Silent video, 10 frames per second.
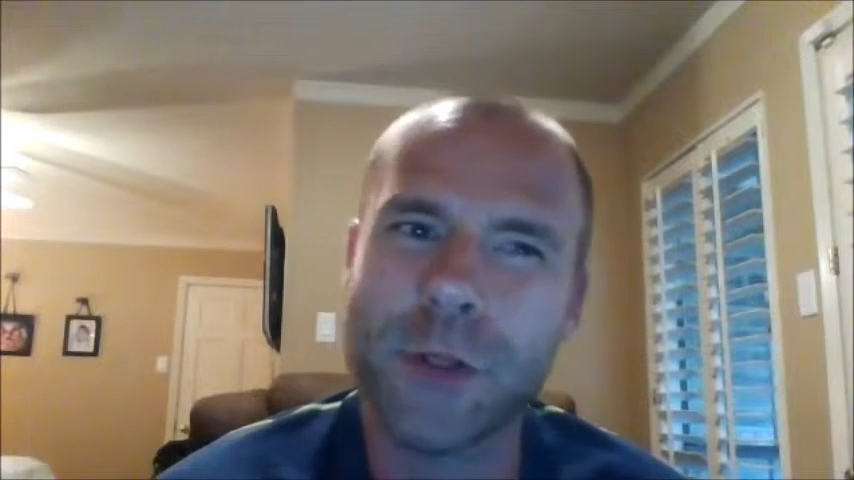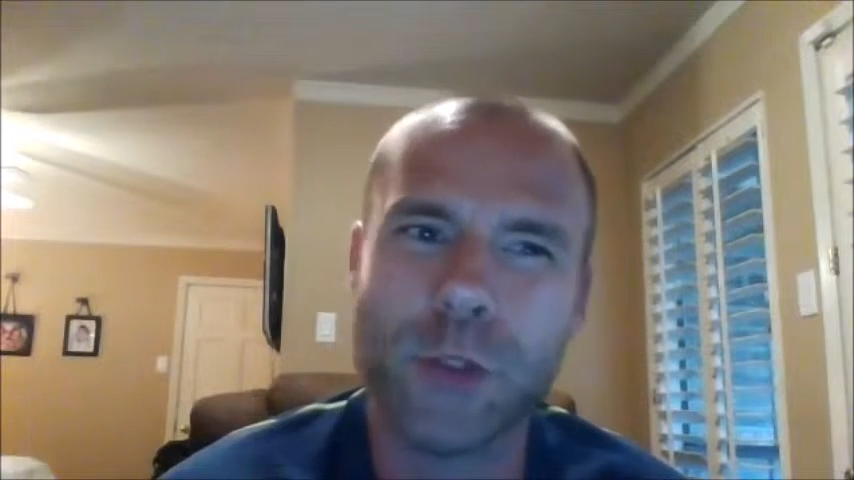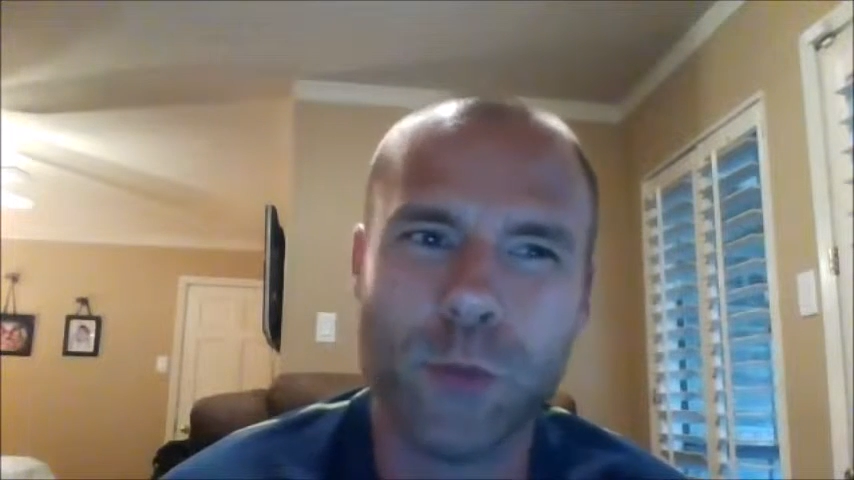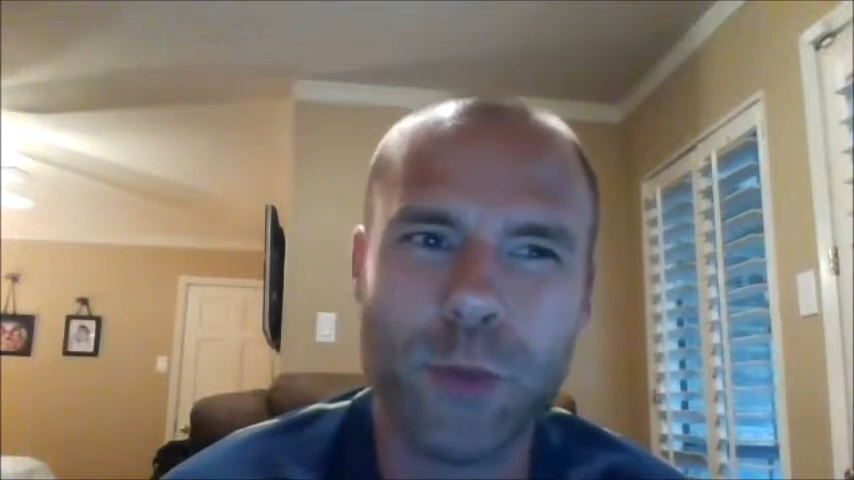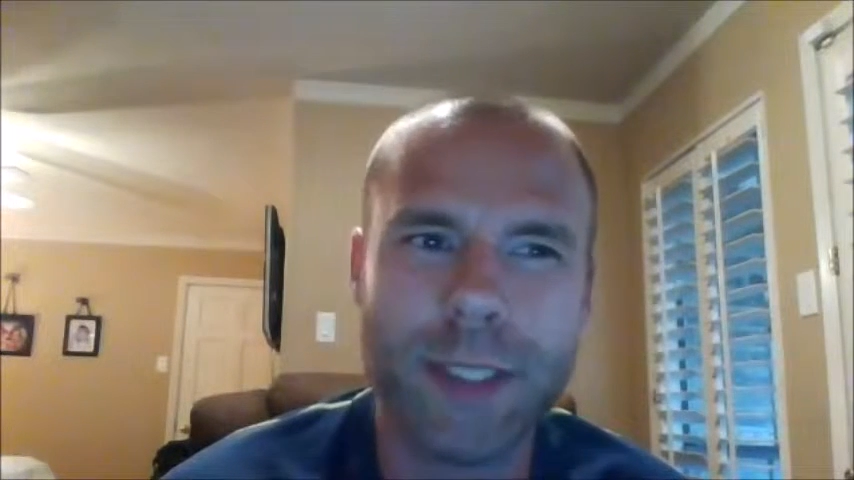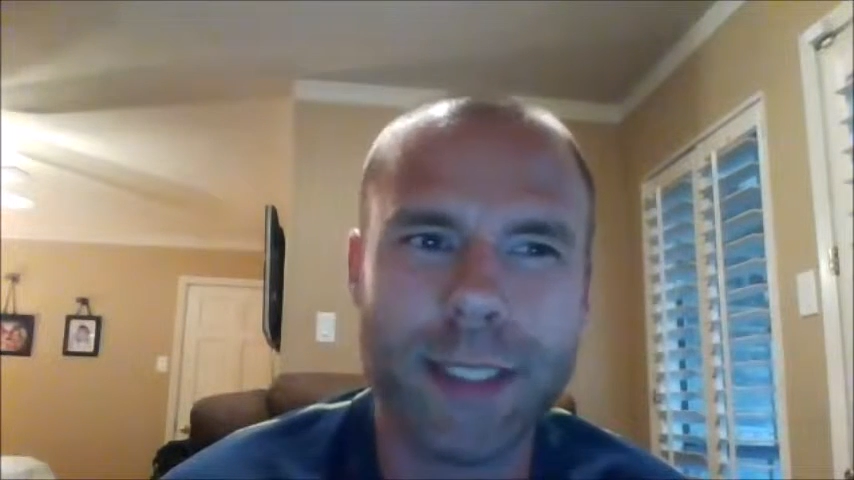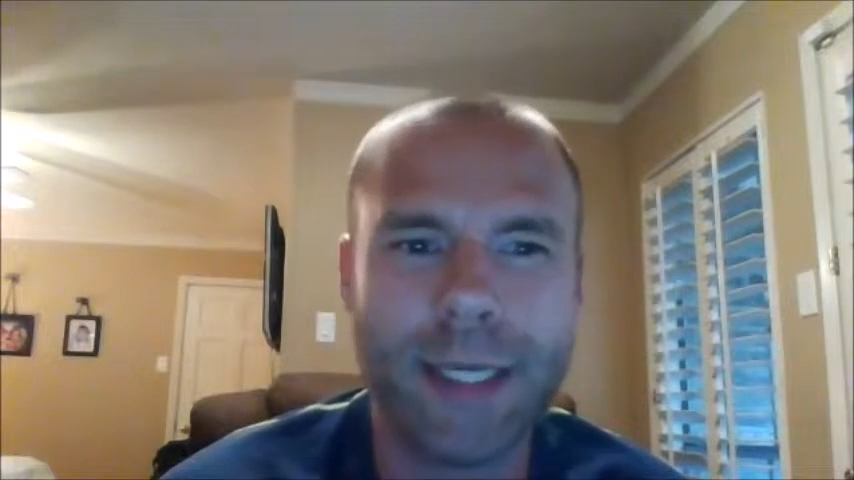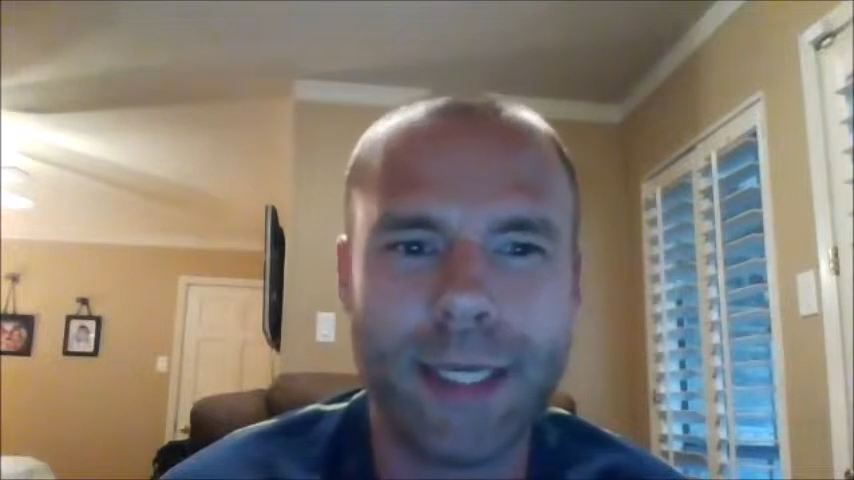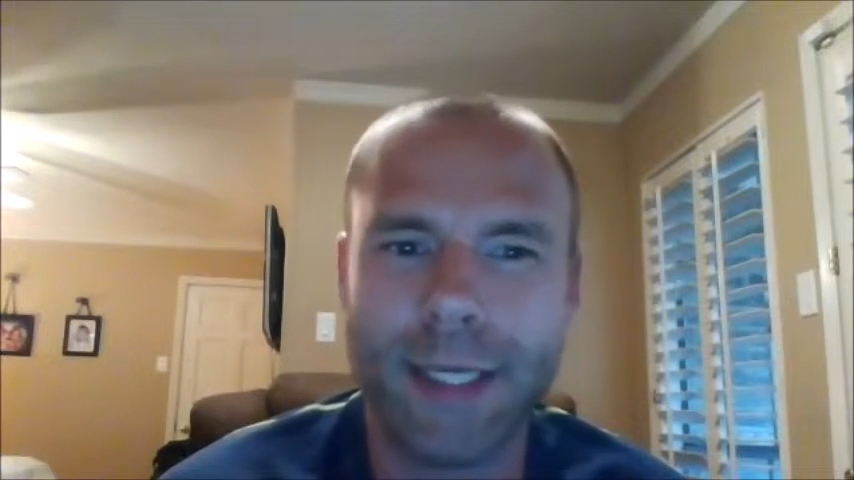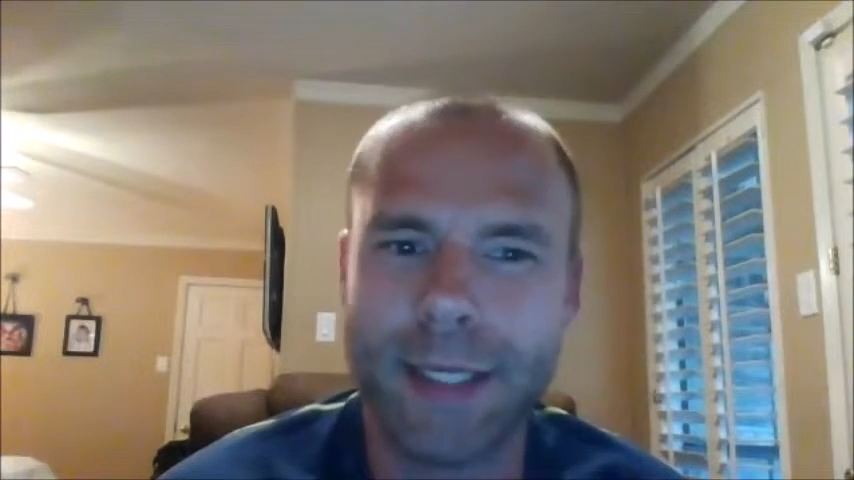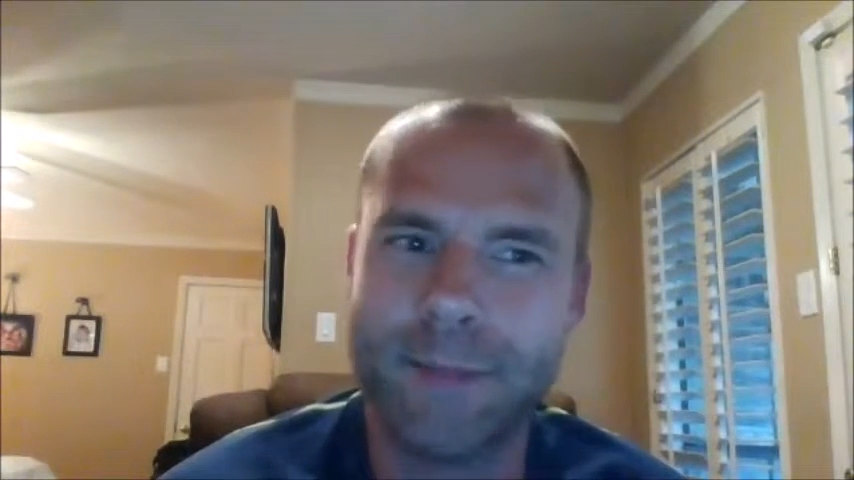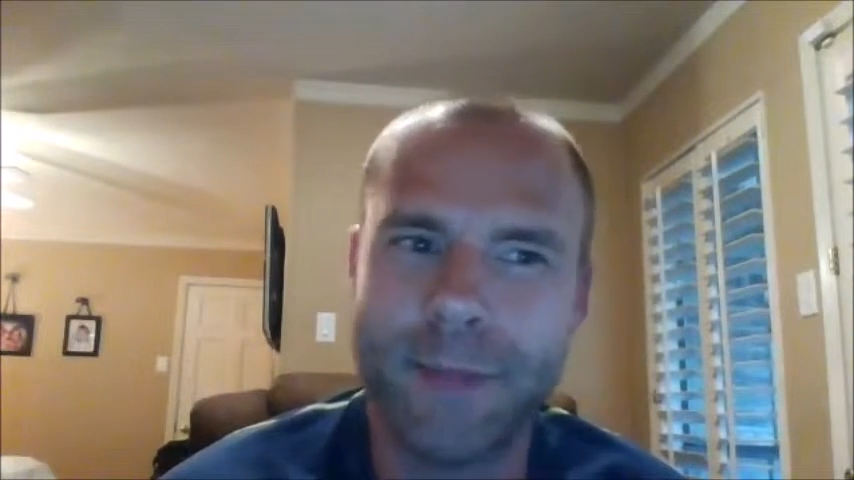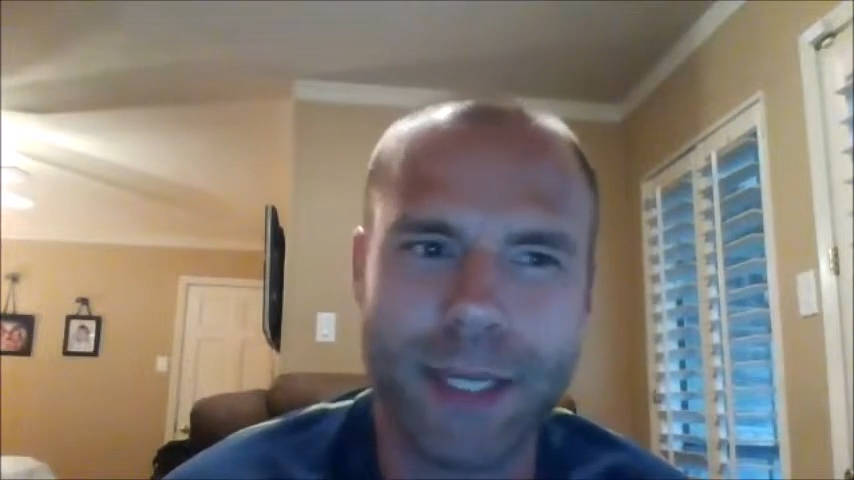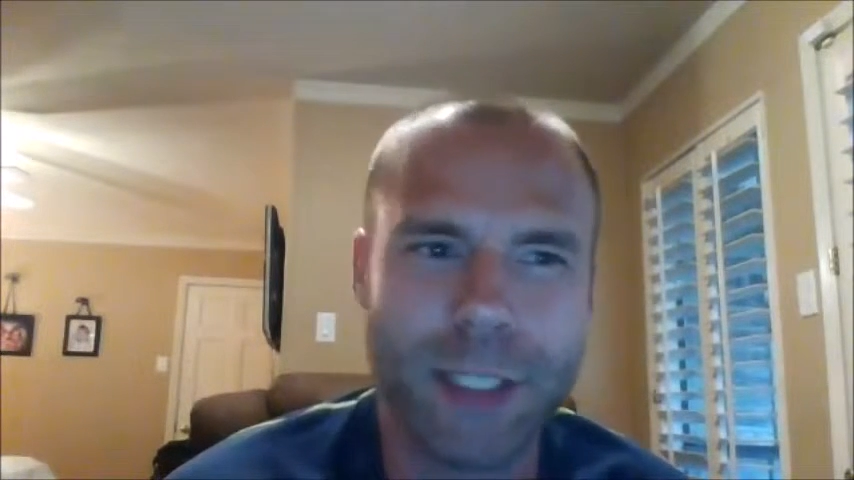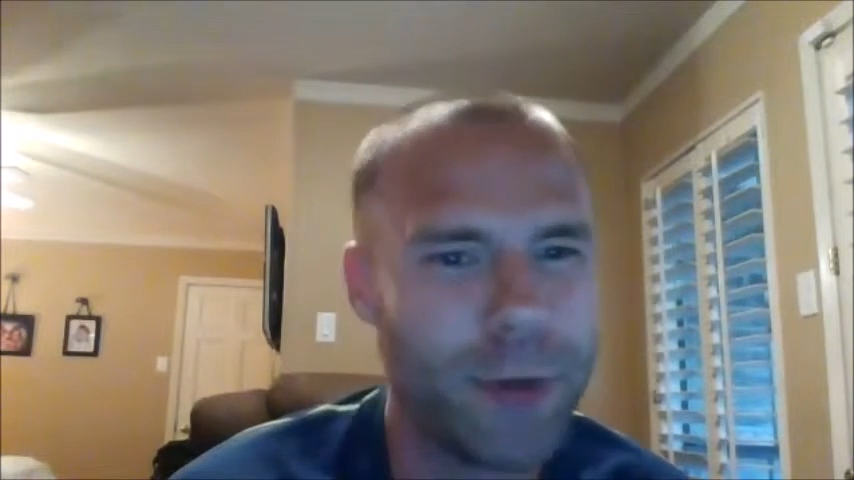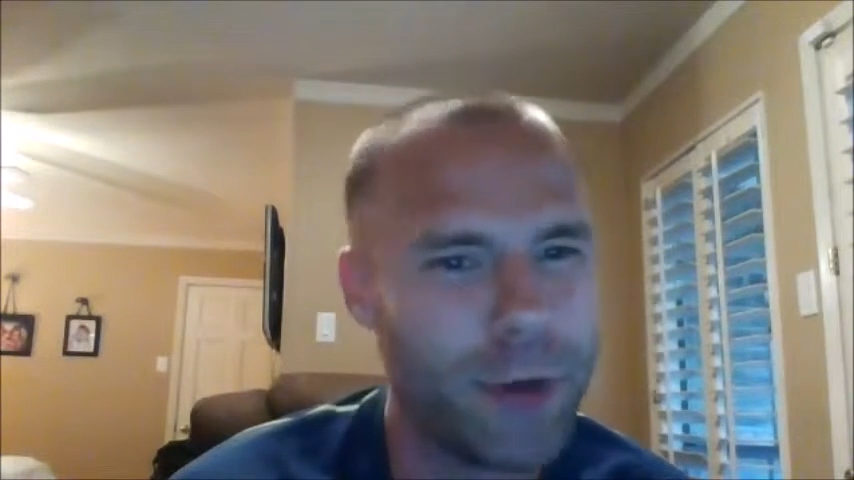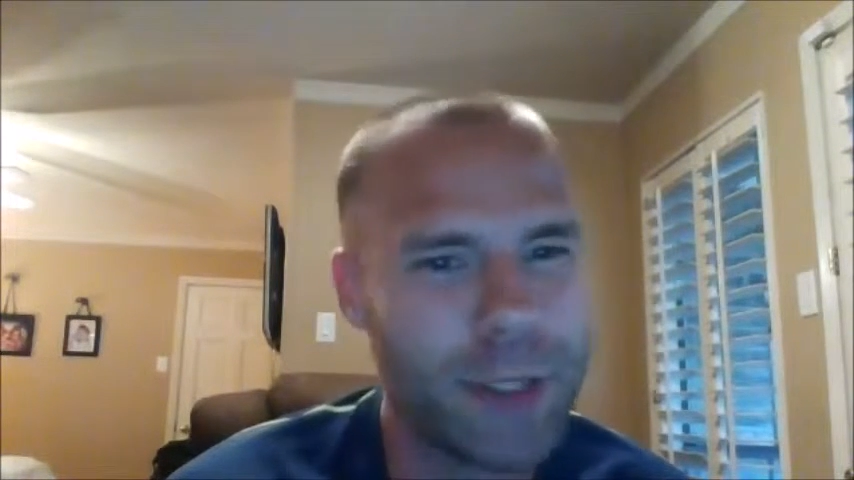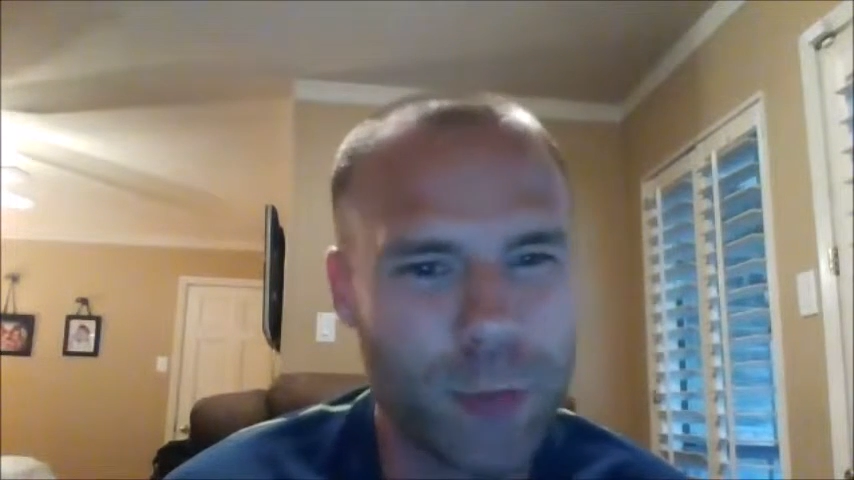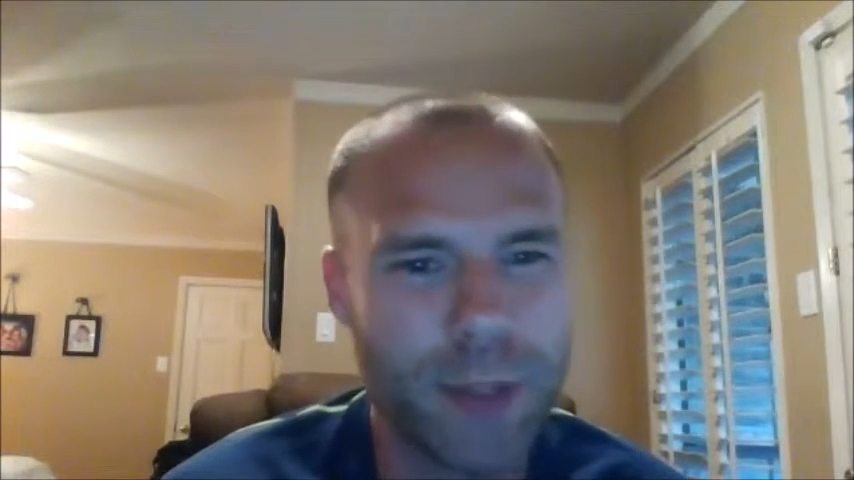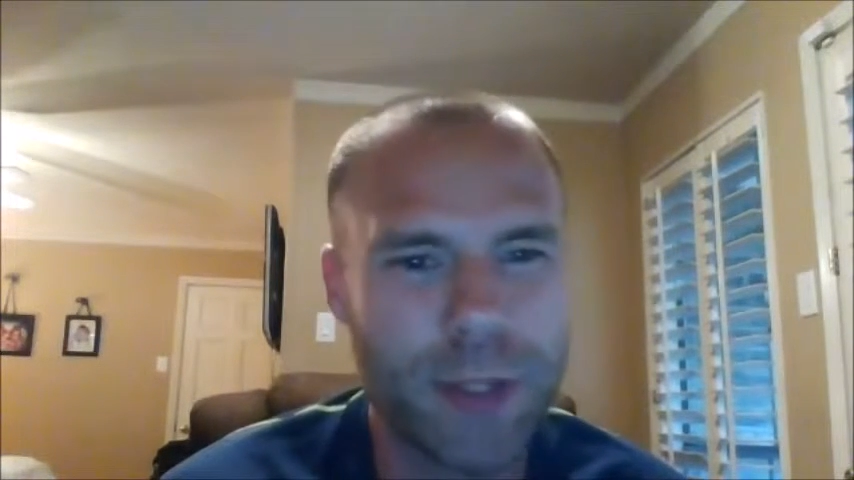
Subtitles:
really experience with it,